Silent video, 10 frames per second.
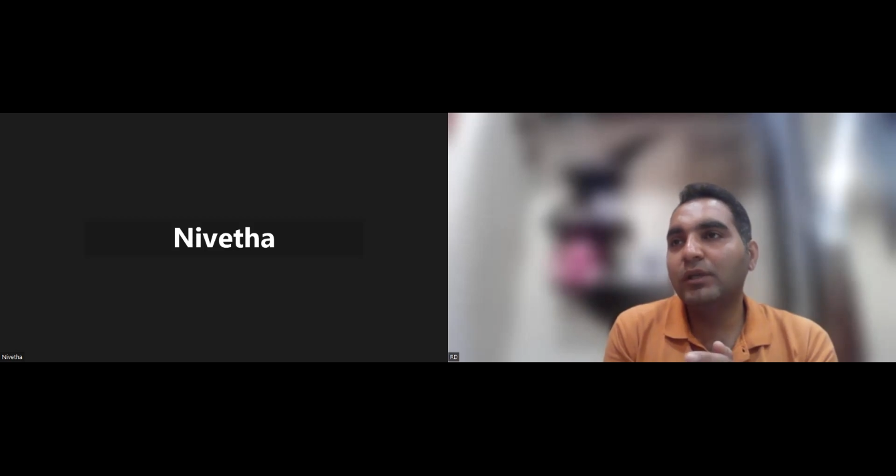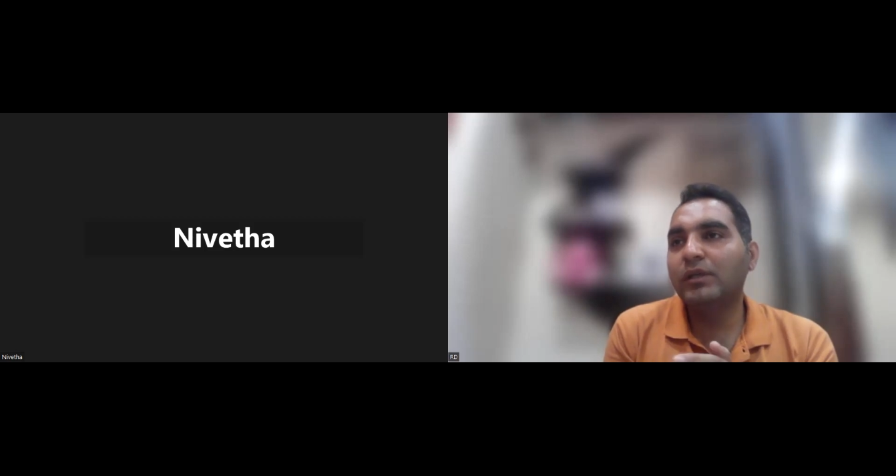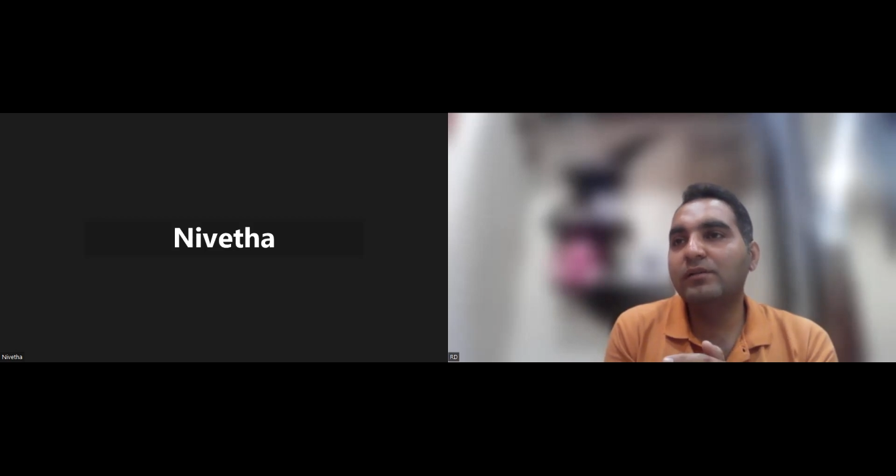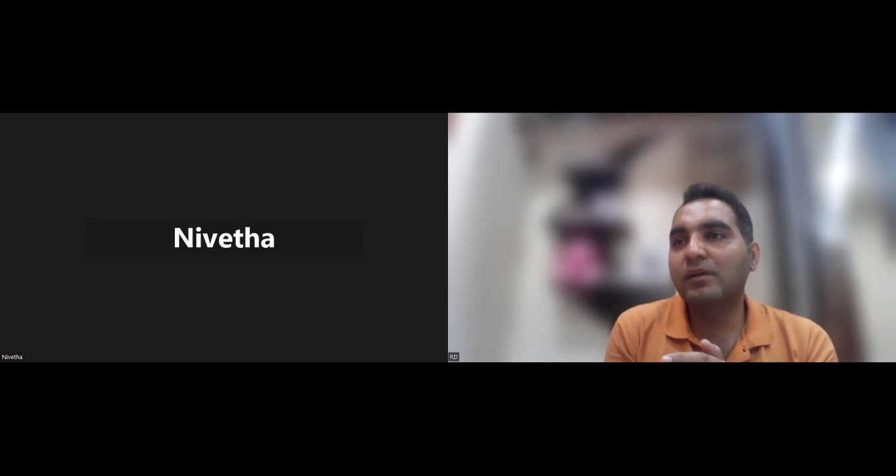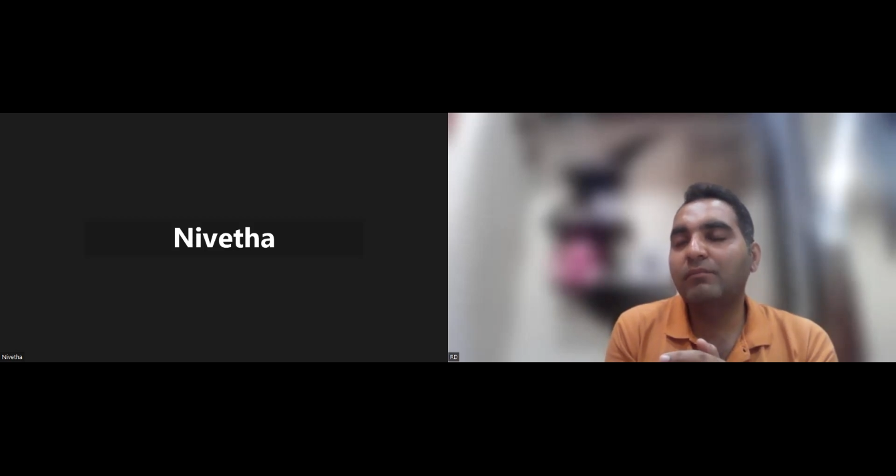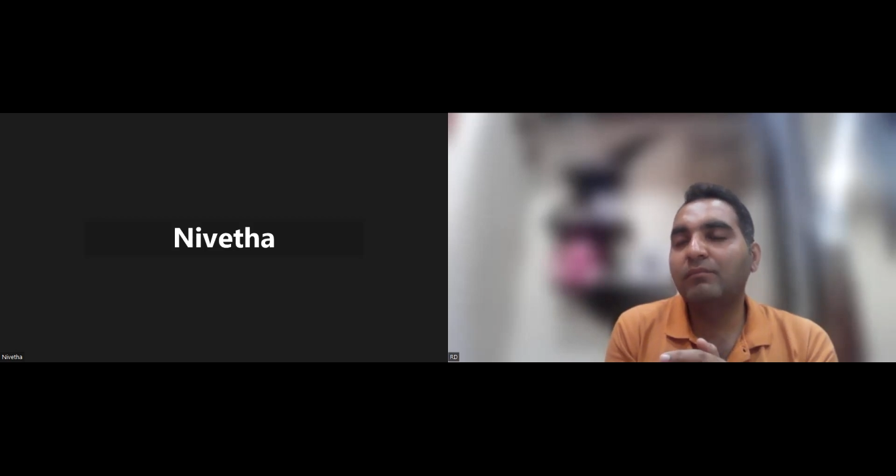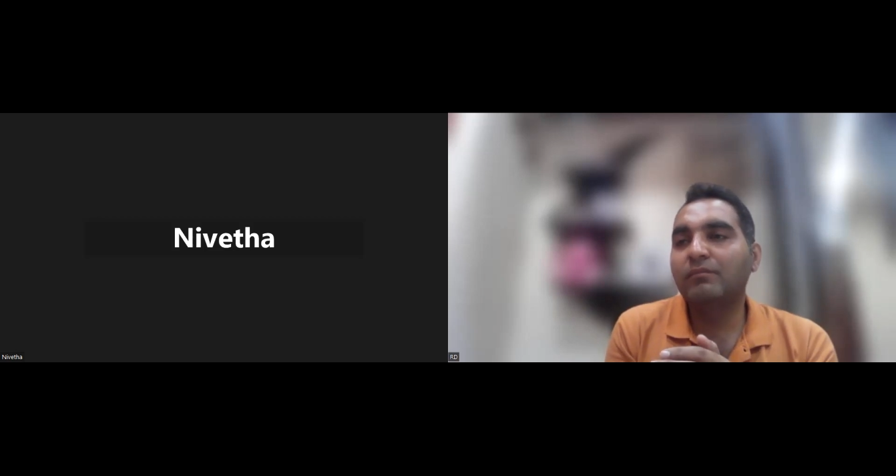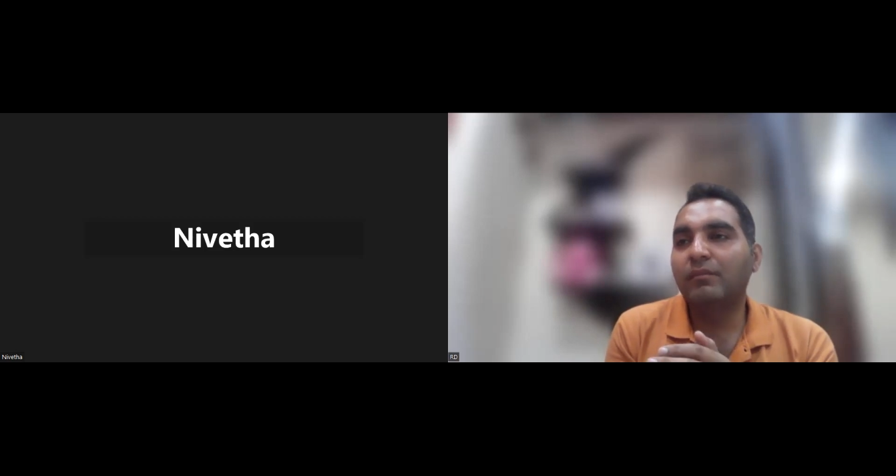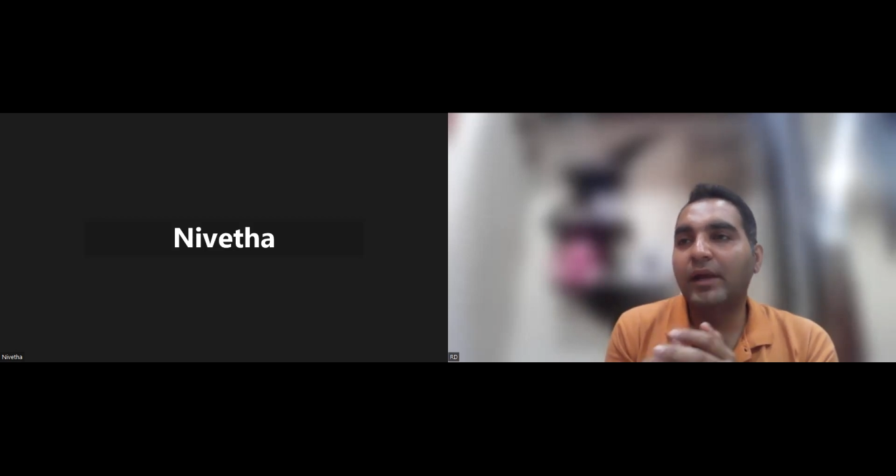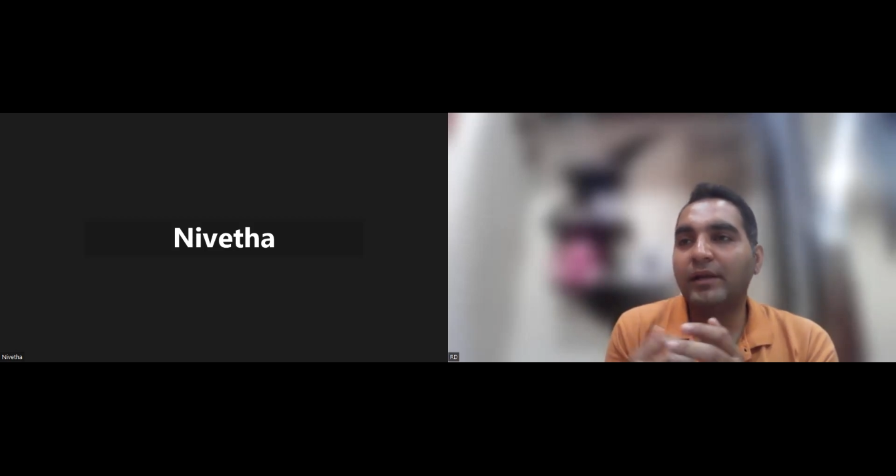need
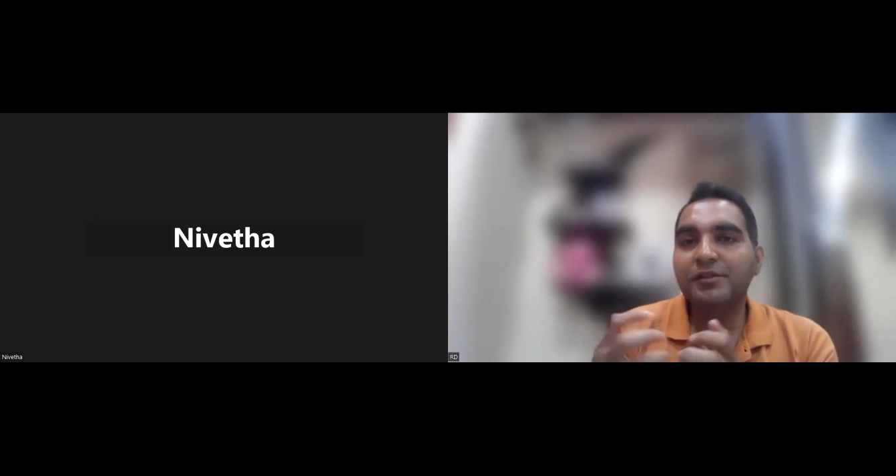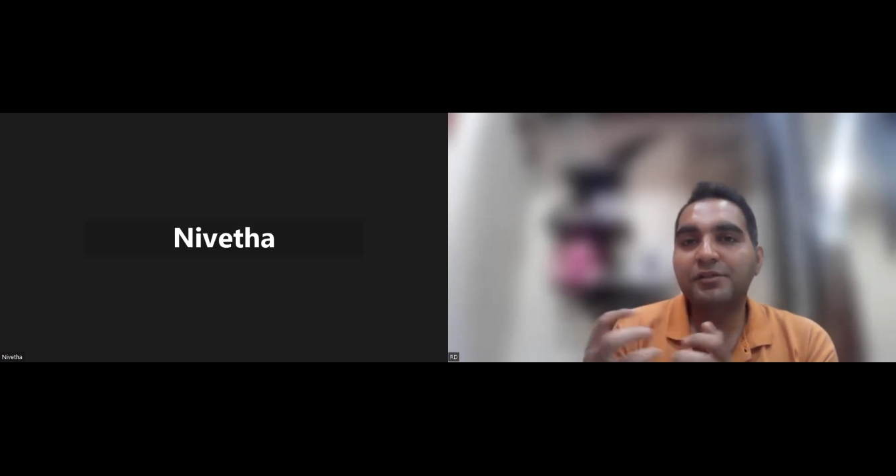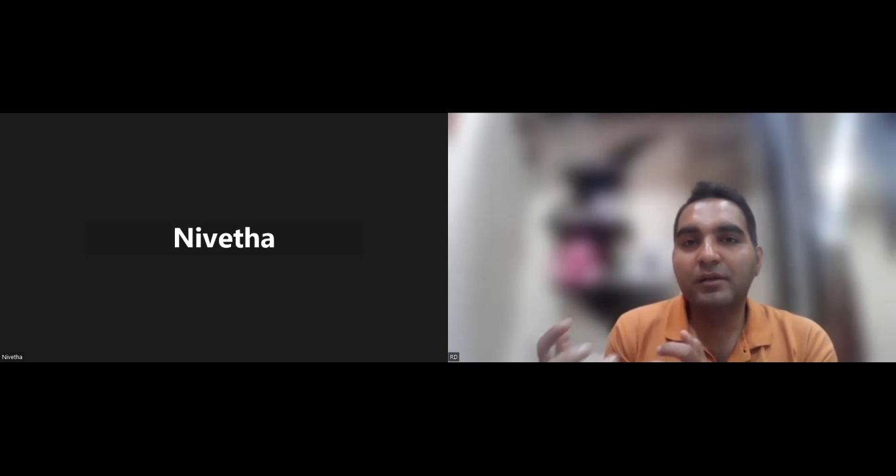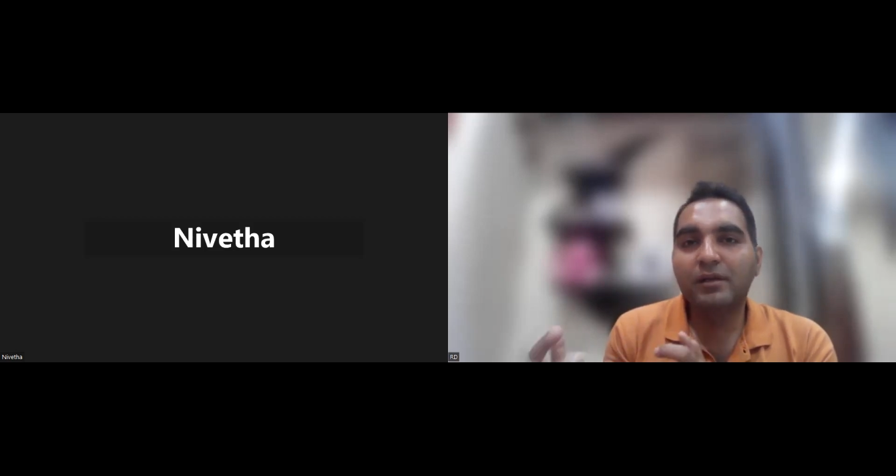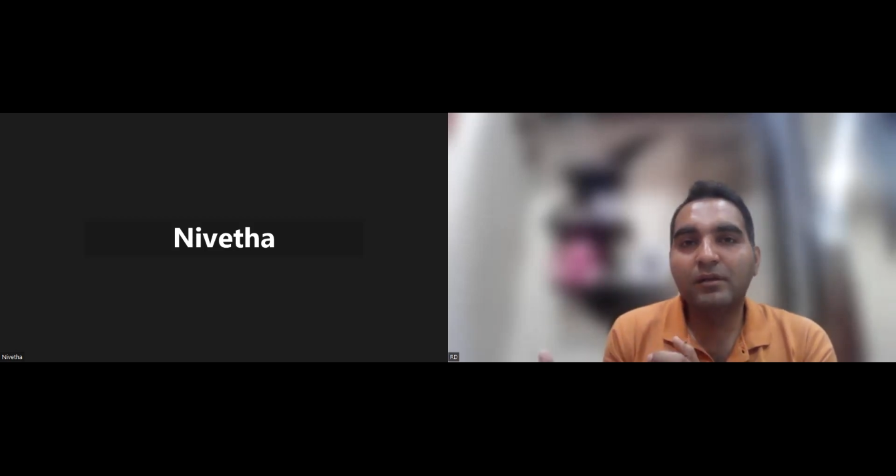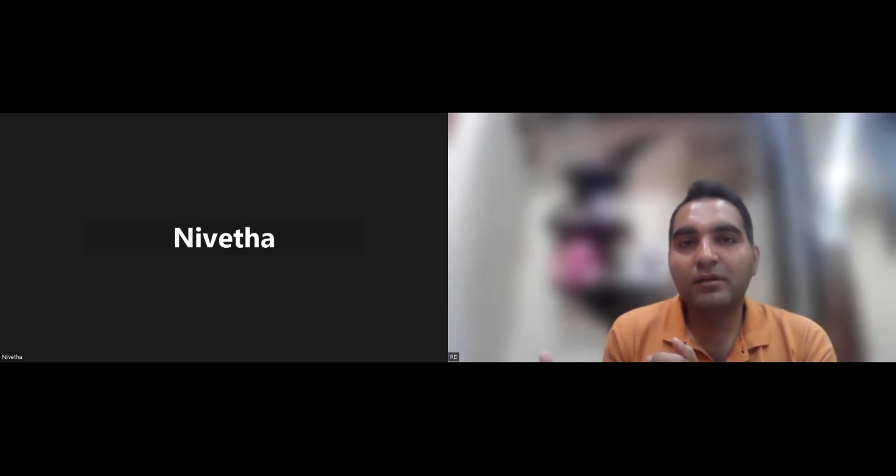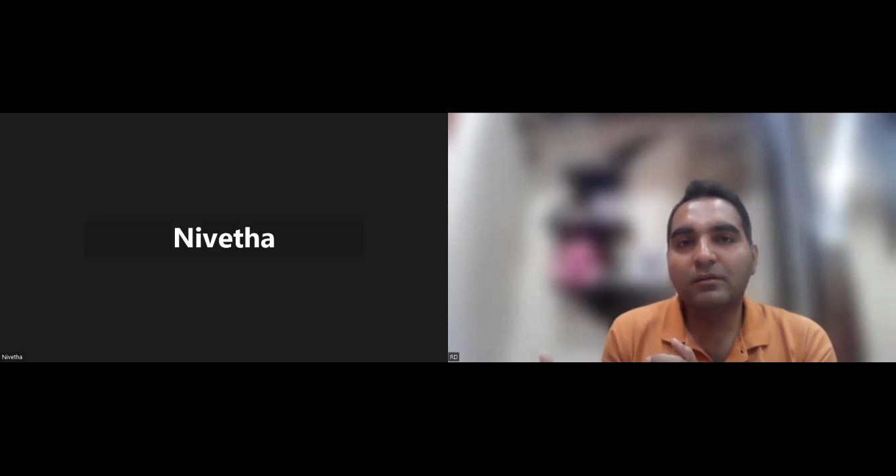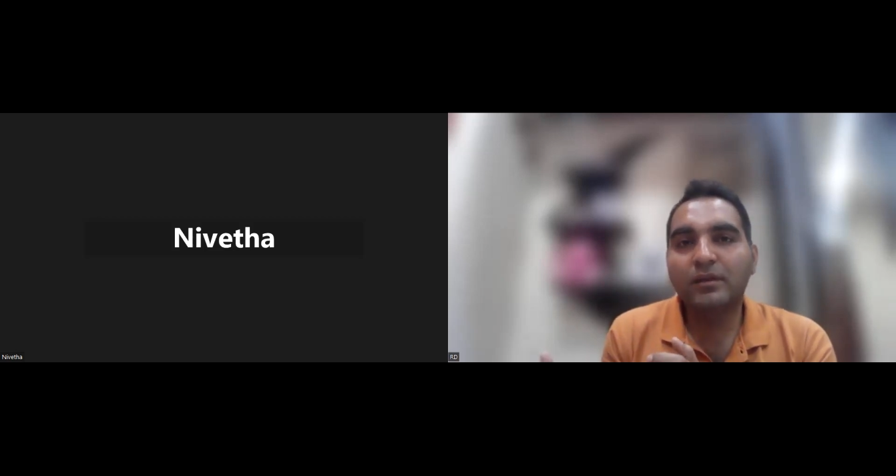some additional